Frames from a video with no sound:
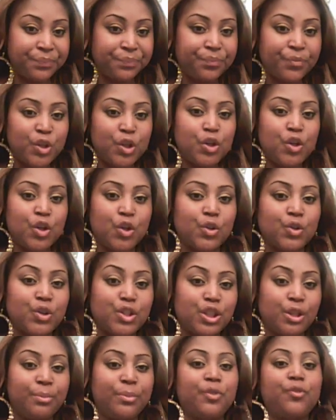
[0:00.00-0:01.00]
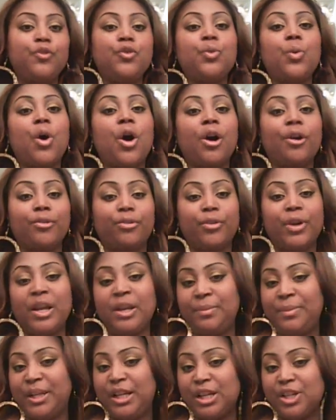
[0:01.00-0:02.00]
couple is supposed to act.